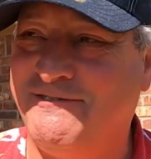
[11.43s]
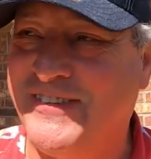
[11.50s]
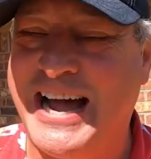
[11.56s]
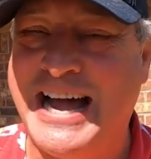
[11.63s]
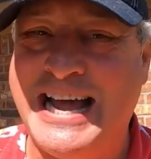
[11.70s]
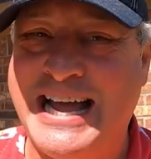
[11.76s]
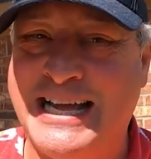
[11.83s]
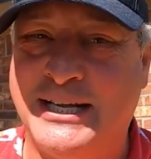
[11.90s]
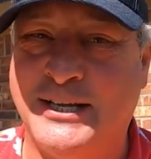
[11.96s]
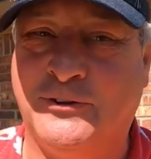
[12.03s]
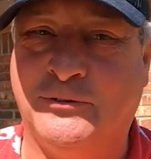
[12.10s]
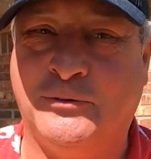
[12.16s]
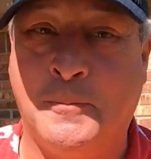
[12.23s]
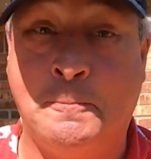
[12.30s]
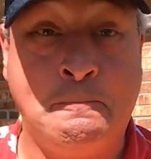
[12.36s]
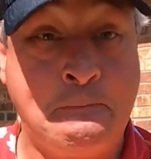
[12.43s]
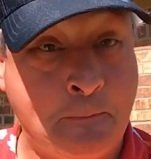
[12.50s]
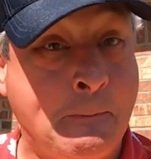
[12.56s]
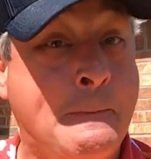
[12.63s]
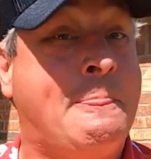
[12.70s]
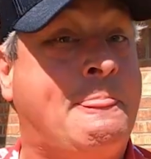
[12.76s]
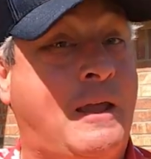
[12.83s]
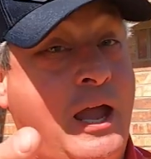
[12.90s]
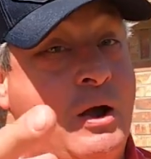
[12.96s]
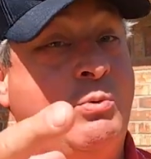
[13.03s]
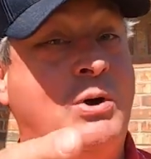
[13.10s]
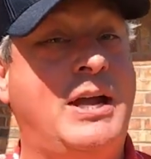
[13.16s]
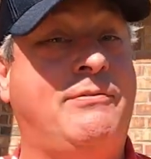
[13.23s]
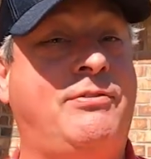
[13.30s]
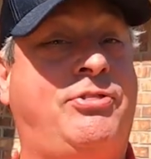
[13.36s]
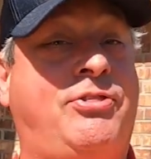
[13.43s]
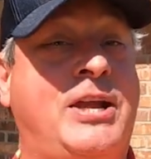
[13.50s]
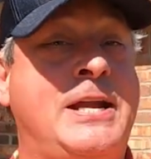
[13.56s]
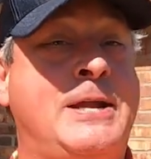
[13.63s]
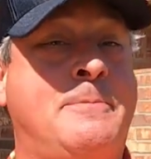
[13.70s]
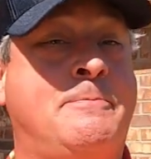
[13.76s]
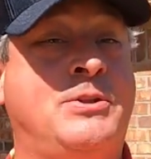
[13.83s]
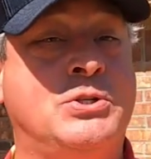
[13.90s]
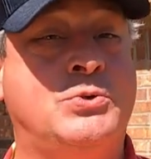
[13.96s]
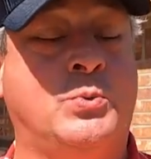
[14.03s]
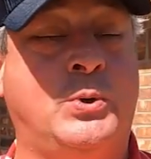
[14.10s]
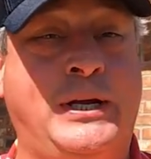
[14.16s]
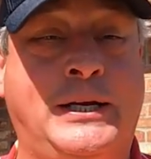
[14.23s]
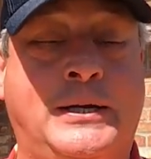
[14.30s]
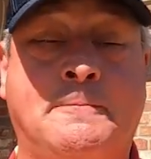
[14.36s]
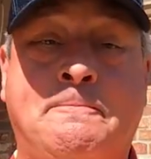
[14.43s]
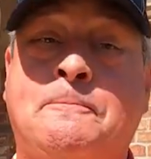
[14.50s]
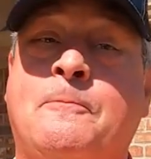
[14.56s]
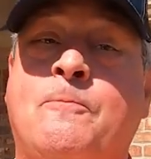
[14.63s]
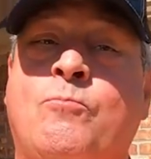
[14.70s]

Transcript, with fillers: Finds. And we have a theme this week.